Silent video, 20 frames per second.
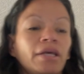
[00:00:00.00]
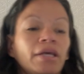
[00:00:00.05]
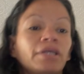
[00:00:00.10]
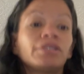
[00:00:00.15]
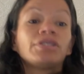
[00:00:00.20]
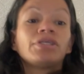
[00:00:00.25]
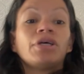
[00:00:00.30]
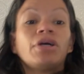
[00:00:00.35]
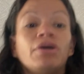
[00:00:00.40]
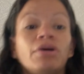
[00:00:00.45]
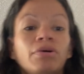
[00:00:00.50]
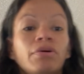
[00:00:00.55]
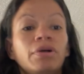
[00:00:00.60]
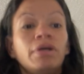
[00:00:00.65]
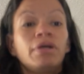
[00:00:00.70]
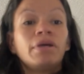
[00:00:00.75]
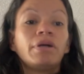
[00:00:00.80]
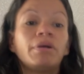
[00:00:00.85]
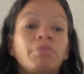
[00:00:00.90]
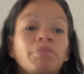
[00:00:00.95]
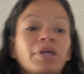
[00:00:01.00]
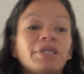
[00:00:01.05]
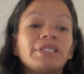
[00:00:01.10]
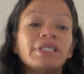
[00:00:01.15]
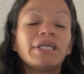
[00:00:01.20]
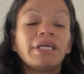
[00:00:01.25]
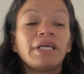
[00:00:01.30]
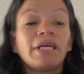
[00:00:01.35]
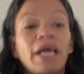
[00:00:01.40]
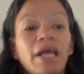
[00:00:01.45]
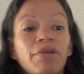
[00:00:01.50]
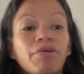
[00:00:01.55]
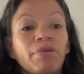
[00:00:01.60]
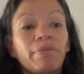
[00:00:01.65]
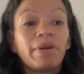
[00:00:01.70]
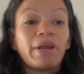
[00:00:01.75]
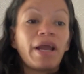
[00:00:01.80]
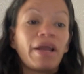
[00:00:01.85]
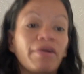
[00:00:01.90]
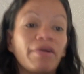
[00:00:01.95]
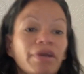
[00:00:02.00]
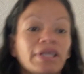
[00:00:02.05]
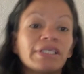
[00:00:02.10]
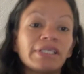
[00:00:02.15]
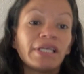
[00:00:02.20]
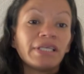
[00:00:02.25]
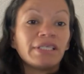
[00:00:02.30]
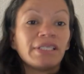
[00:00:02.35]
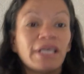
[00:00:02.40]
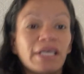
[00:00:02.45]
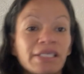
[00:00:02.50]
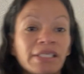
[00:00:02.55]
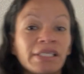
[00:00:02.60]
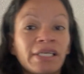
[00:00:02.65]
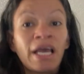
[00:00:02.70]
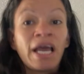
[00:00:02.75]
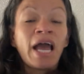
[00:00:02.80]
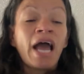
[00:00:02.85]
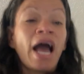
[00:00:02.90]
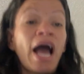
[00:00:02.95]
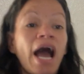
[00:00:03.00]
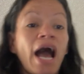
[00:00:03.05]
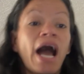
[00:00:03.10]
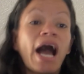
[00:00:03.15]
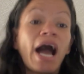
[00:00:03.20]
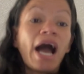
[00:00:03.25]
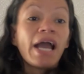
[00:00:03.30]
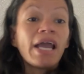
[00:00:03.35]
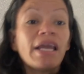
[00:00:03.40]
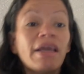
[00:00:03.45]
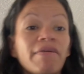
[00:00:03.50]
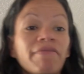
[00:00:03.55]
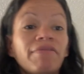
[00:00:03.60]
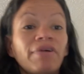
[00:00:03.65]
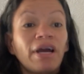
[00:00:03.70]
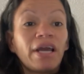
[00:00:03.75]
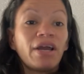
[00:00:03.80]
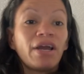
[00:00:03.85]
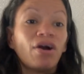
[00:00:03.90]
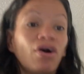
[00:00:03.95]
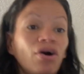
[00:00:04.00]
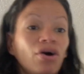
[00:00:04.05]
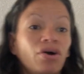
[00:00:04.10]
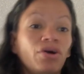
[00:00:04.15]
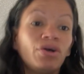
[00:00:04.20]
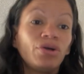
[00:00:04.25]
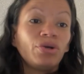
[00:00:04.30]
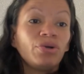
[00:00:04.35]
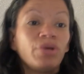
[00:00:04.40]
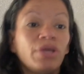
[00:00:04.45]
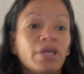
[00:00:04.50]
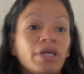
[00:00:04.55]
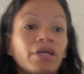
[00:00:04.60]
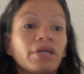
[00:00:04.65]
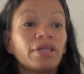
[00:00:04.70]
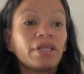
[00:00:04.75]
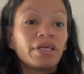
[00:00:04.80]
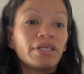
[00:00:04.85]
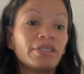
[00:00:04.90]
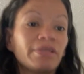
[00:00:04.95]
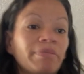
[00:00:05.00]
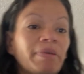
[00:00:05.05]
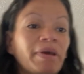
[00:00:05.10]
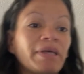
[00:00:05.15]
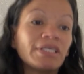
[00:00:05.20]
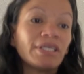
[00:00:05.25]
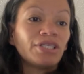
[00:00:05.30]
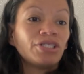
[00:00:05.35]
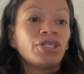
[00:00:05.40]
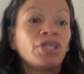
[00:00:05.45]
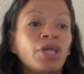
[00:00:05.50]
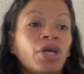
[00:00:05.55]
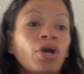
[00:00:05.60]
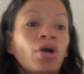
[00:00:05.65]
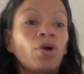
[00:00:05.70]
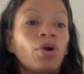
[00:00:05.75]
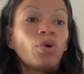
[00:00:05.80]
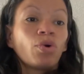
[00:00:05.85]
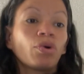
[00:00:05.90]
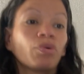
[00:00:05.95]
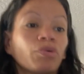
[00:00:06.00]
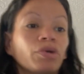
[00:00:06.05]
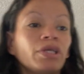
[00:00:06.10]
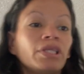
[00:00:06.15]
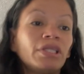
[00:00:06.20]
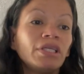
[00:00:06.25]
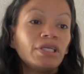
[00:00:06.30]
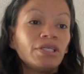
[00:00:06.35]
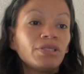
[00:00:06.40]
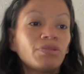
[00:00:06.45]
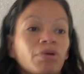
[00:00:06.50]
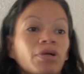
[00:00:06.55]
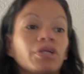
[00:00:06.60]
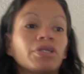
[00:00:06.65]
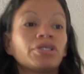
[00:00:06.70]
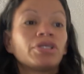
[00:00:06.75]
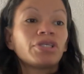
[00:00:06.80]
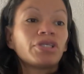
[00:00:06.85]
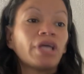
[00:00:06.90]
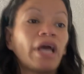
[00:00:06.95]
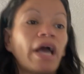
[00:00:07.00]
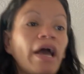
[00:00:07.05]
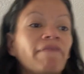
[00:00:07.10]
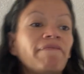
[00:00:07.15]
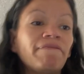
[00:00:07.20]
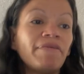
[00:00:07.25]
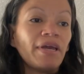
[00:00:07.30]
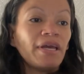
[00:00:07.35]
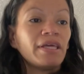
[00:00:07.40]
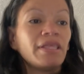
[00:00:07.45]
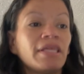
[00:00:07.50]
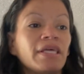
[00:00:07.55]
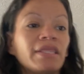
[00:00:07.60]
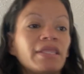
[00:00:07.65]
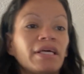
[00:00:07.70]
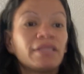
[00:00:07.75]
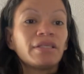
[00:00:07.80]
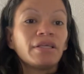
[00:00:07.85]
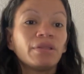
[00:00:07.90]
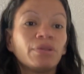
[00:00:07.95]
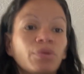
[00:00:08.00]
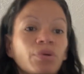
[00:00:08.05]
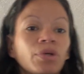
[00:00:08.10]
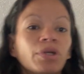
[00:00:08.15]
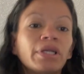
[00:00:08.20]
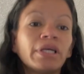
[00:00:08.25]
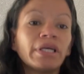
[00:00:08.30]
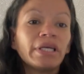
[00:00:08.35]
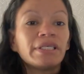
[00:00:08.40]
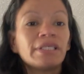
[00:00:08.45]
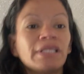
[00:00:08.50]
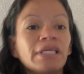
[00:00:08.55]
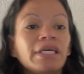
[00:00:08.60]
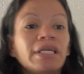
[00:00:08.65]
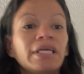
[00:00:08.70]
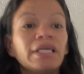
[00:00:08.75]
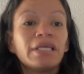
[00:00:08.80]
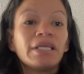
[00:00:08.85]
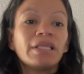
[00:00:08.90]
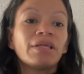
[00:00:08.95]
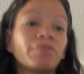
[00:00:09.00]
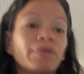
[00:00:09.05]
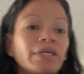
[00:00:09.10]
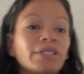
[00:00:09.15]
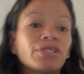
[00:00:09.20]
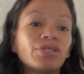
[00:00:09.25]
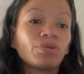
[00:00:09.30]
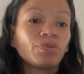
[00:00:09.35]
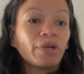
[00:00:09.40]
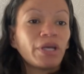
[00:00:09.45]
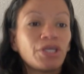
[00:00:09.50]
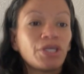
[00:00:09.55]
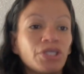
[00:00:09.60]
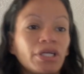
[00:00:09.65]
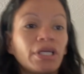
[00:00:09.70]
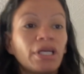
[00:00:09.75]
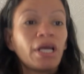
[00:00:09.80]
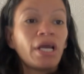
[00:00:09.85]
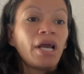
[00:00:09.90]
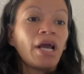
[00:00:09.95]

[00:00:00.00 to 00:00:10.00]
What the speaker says: So President Henry B. Eyring says this, I invite all who hear this message or read these words to have faith that the Lord is leading the restoration